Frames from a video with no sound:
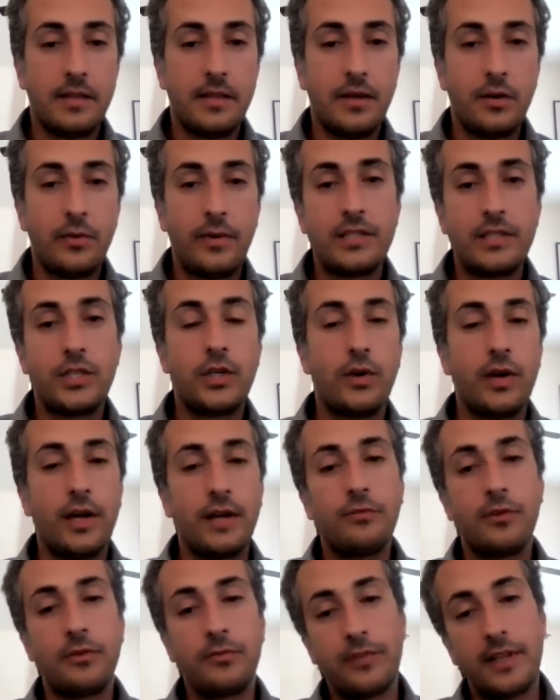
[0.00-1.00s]
the
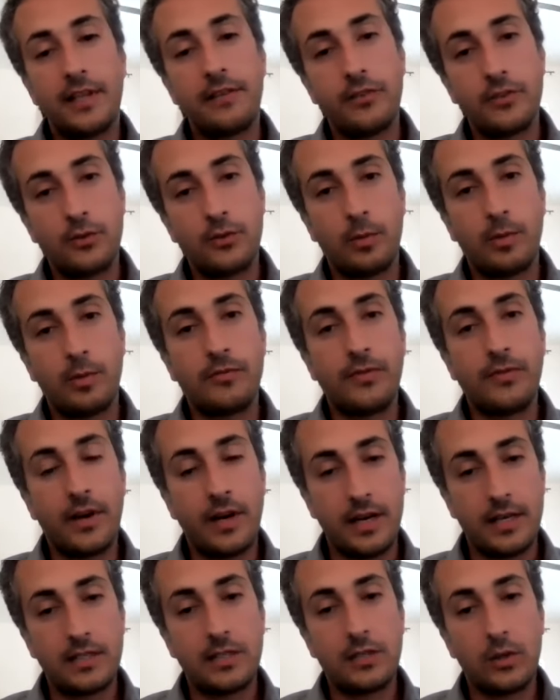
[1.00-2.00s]
restaurant for Flavors from
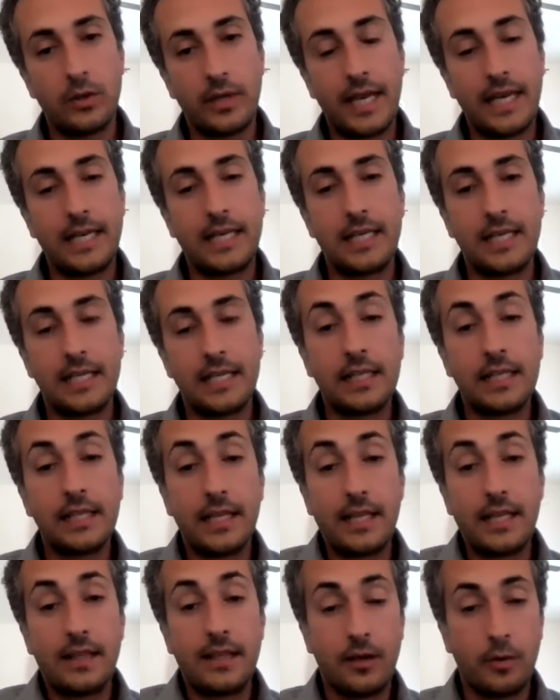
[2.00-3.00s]
Afar is located in
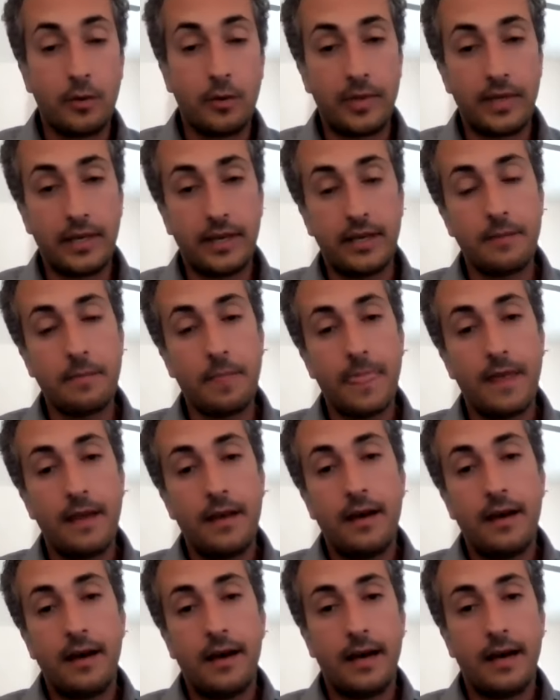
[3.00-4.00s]
Little Ethiopia.
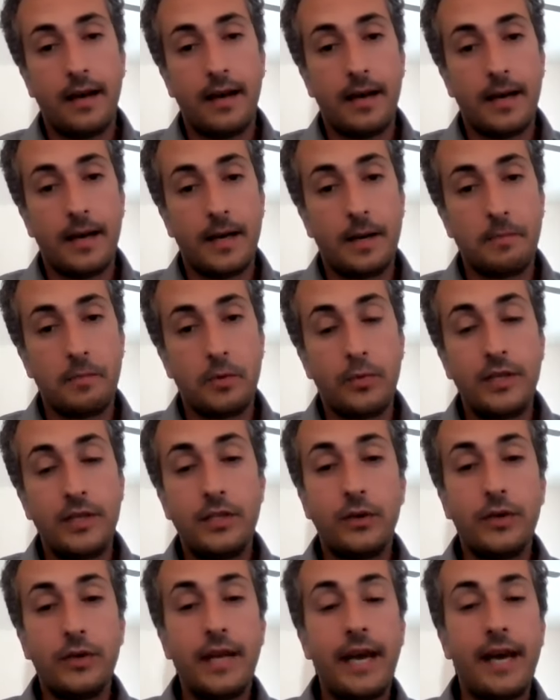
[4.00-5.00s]
Um, we
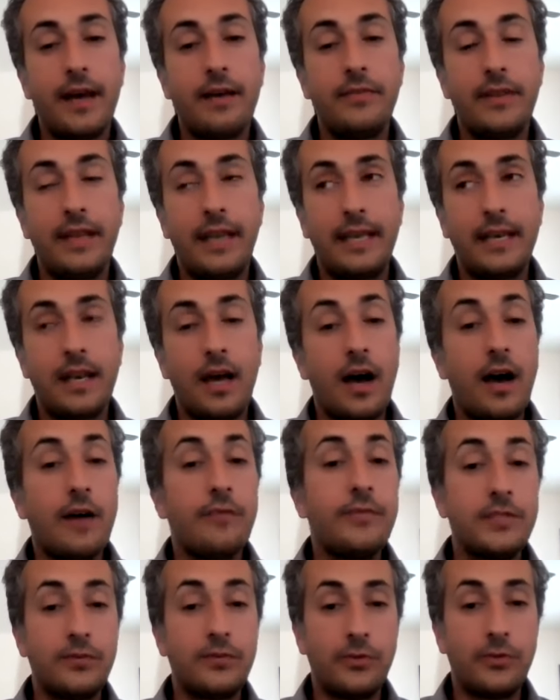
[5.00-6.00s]
don't have an
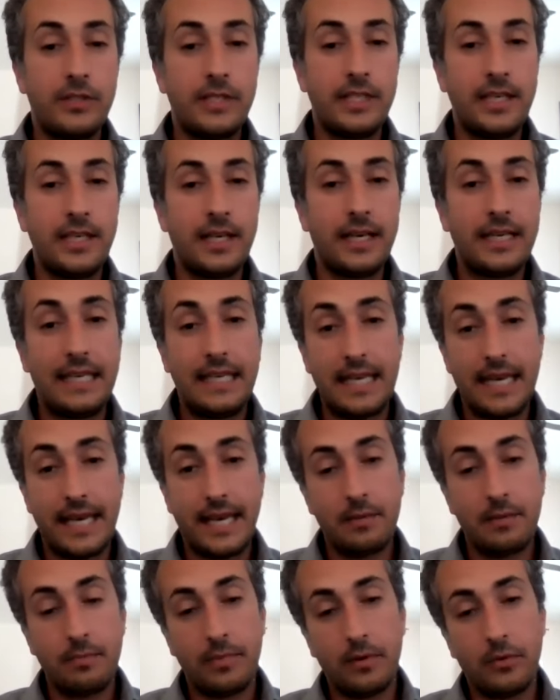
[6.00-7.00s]
office for Tiyya
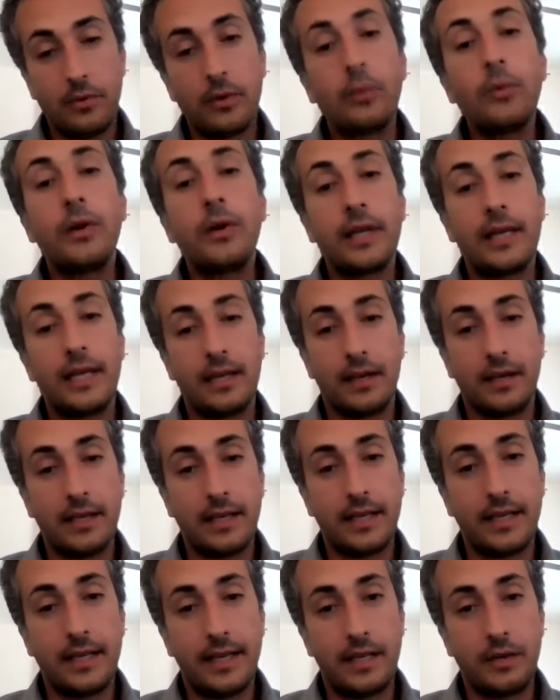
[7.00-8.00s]
yet, but we're working
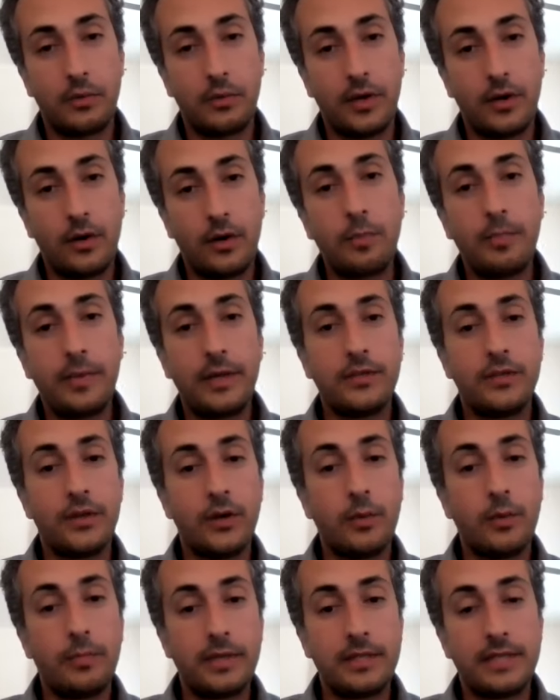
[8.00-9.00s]
on it. And we're hoping to
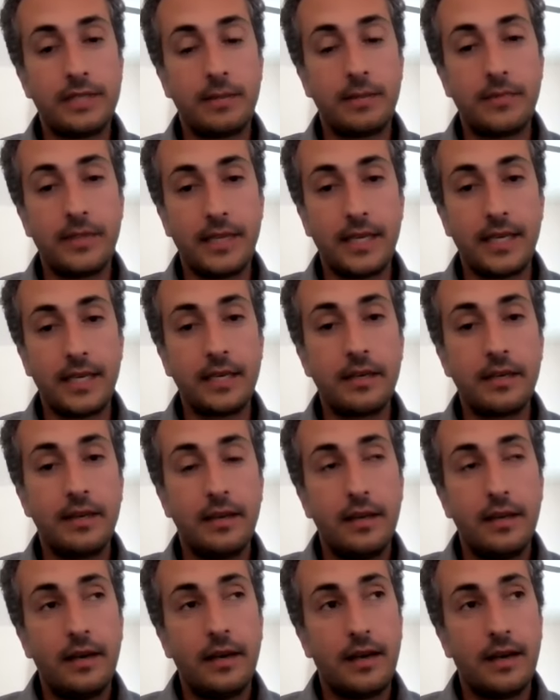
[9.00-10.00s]
open something
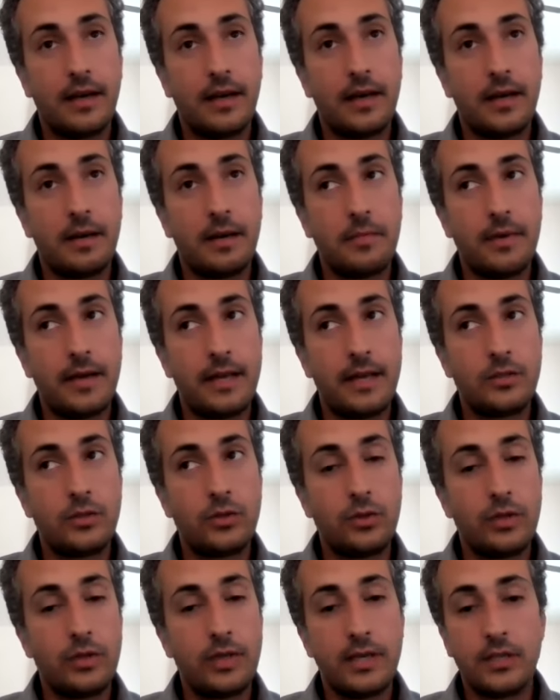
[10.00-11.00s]
um,
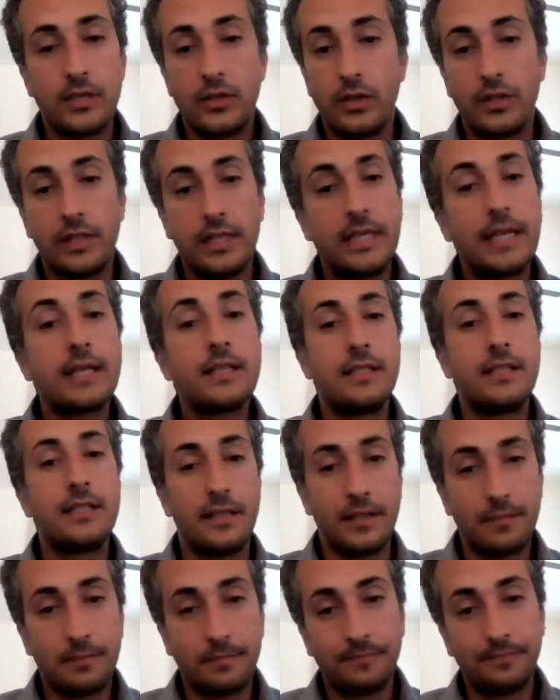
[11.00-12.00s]
as soon as early next
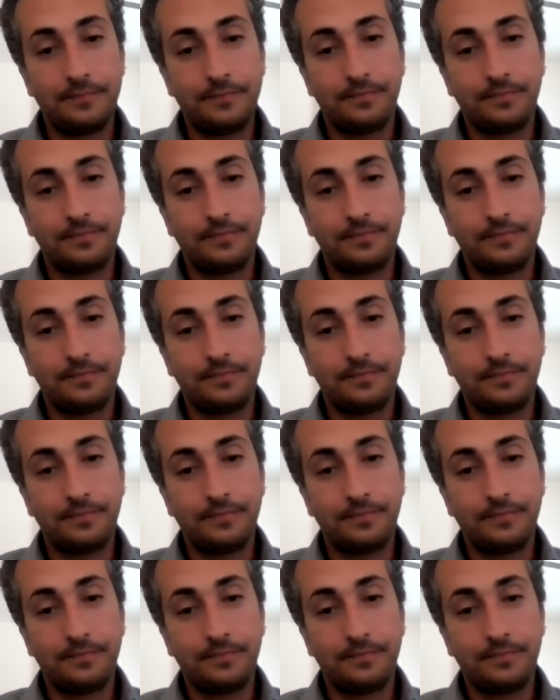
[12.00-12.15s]
year.